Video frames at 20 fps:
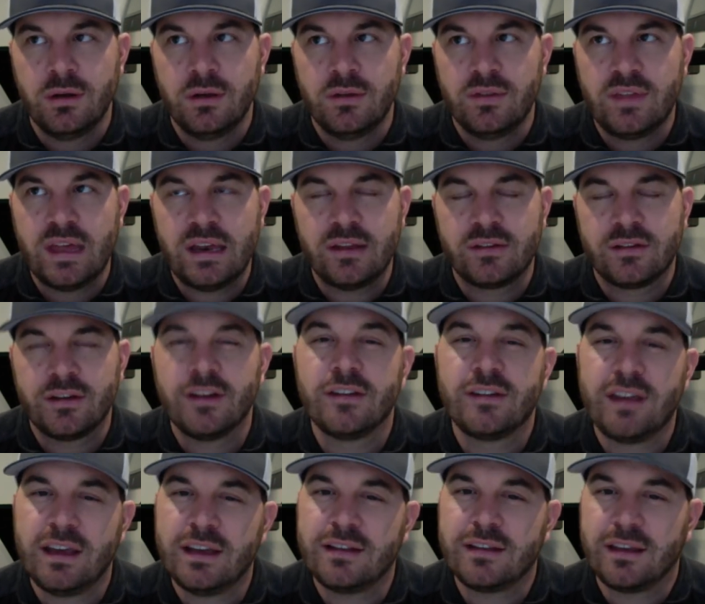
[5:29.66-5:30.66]
that it's going to
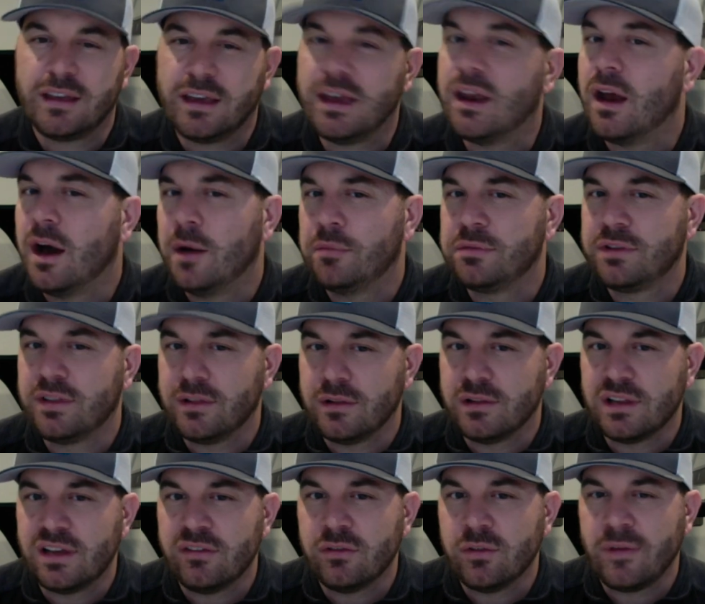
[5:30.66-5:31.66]
take to get up to the
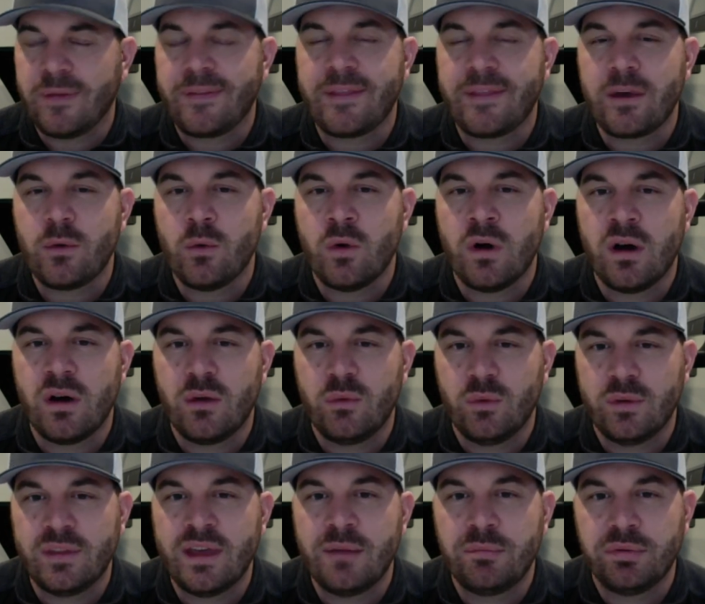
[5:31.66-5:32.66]
level that they want
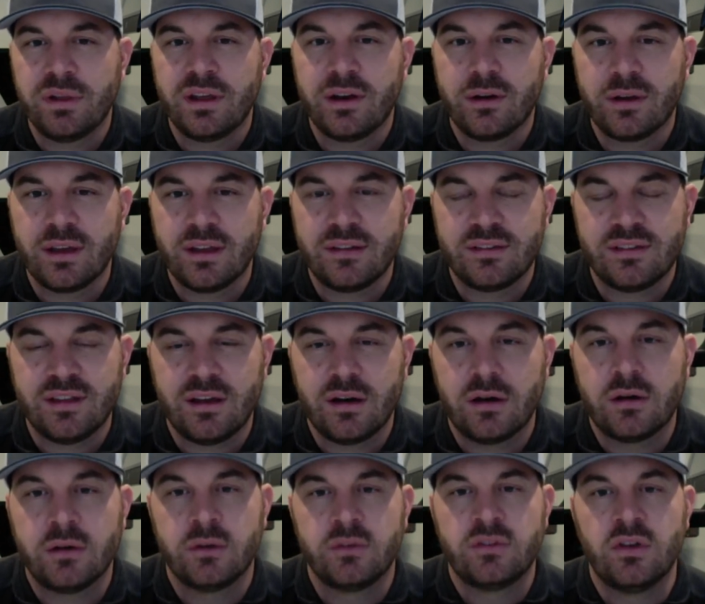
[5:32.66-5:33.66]
when that player gets
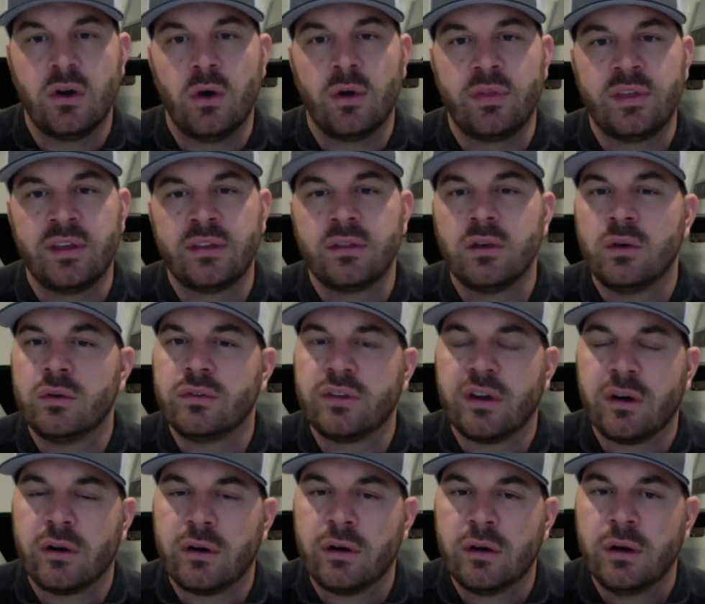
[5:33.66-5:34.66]
there. So I think those
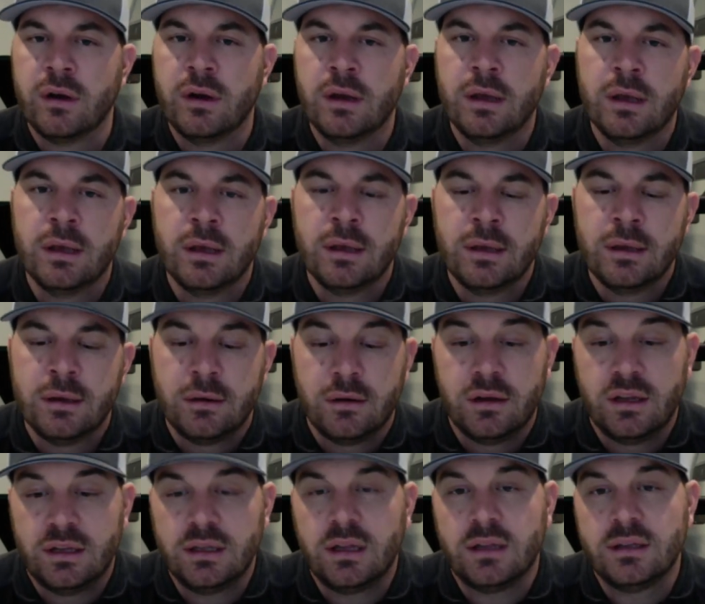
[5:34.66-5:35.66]
are,
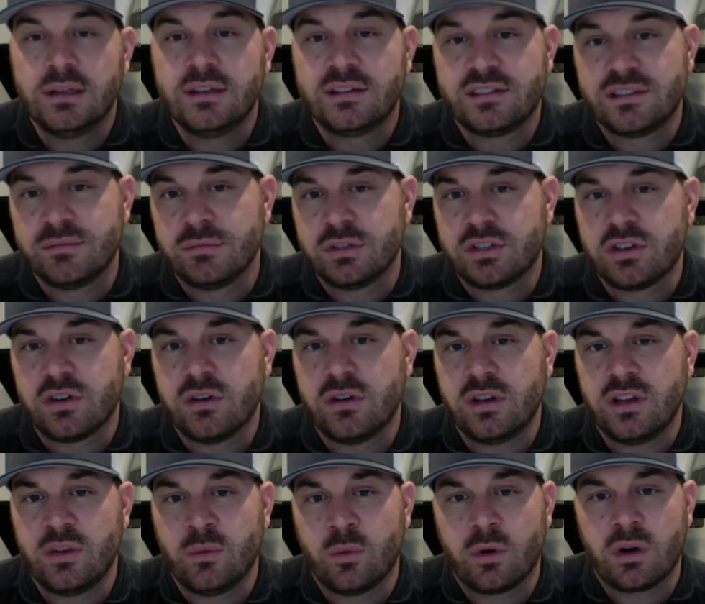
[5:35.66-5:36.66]
at least the
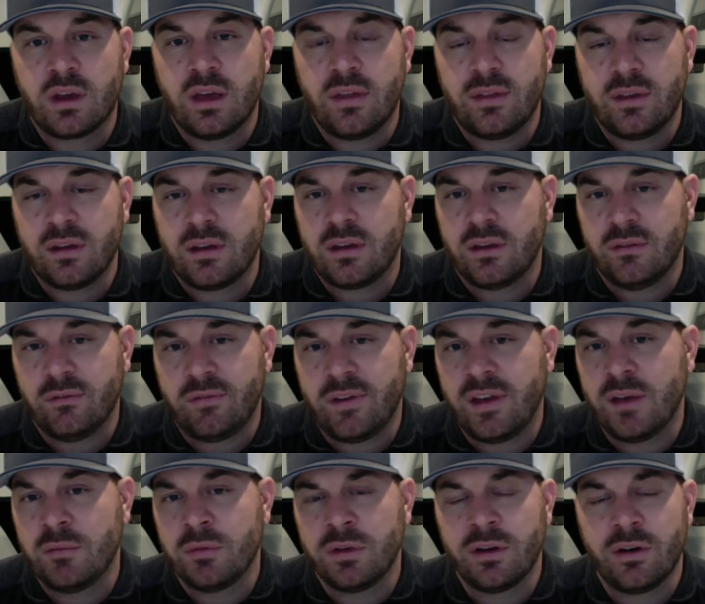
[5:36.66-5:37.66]
maturity and work ethic and
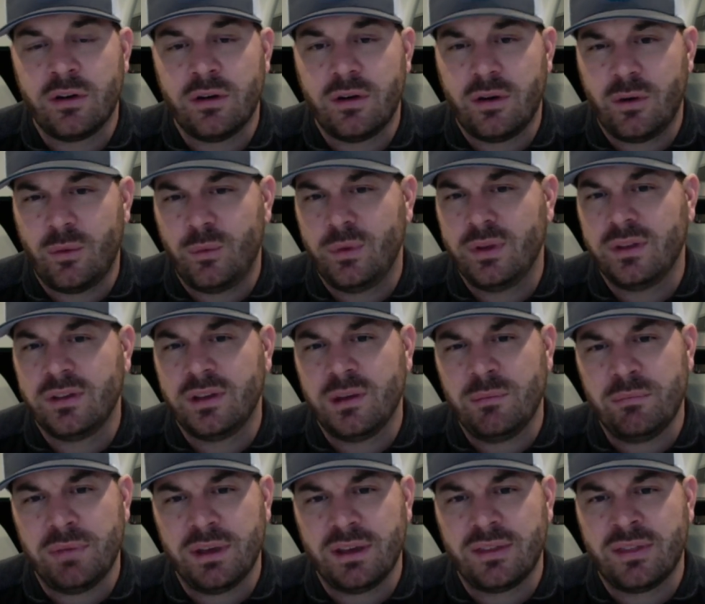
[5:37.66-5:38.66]
family are really
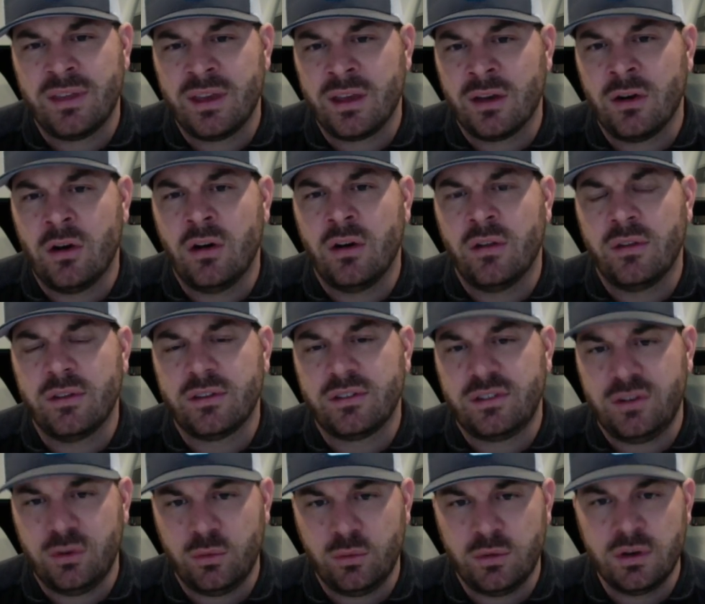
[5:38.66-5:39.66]
a big thing in all this
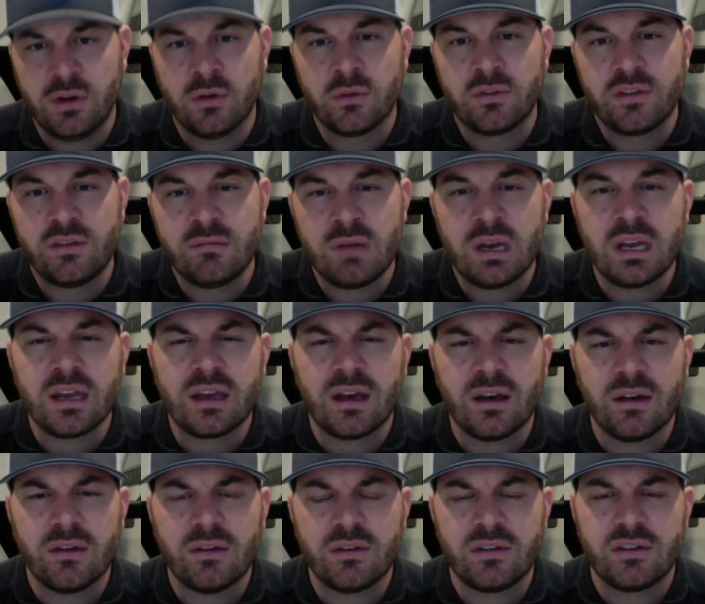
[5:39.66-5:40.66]
too. You don't see many
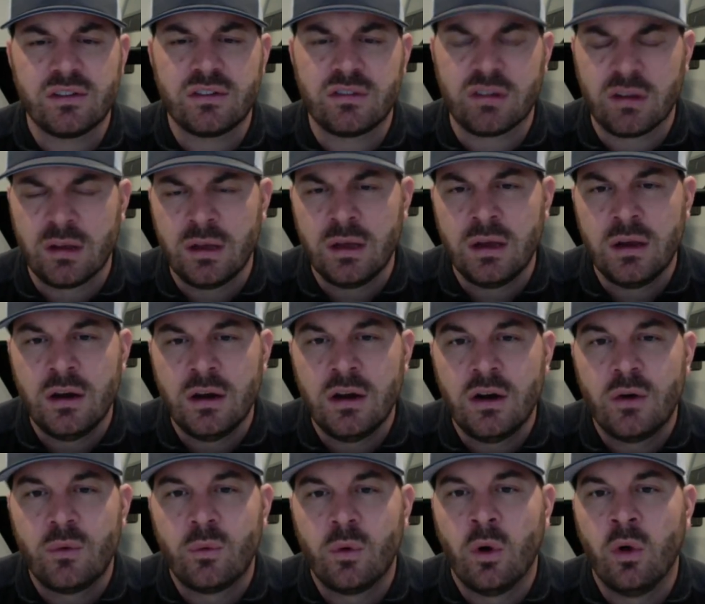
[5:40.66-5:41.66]
colleges
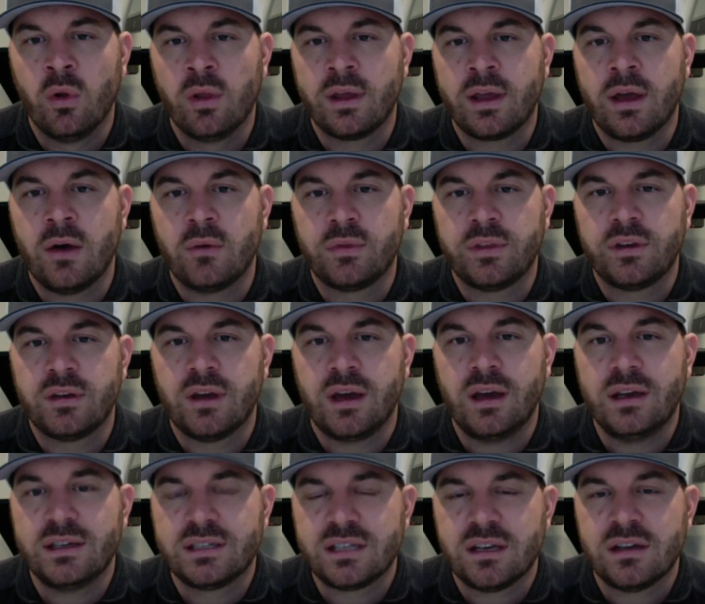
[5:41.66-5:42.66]
rolling out the
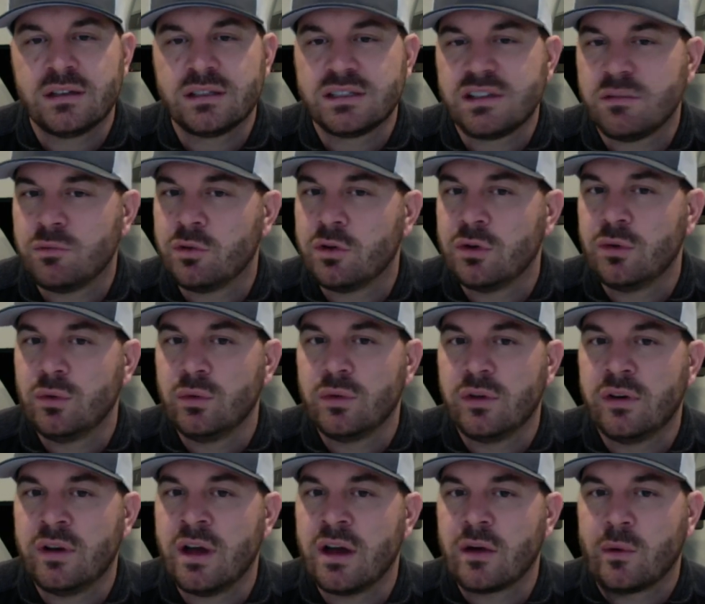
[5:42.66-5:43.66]
dice on someone who
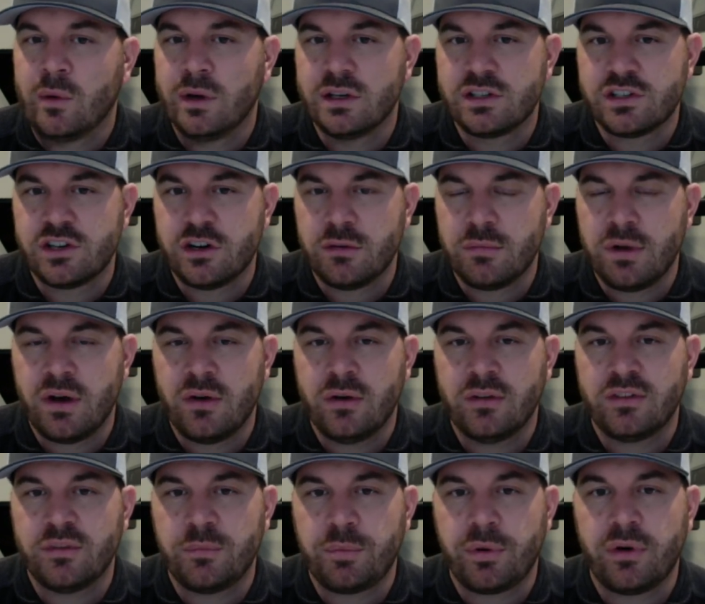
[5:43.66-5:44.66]
they're not quite sure about
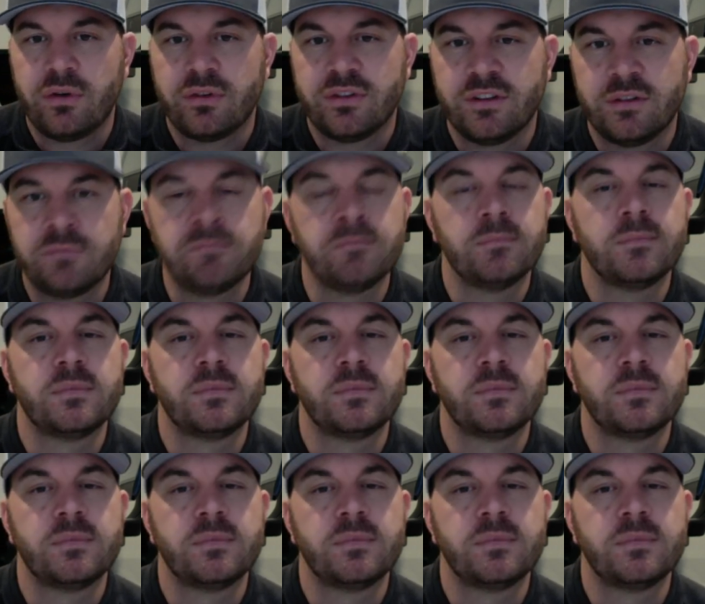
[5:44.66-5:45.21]
as a person.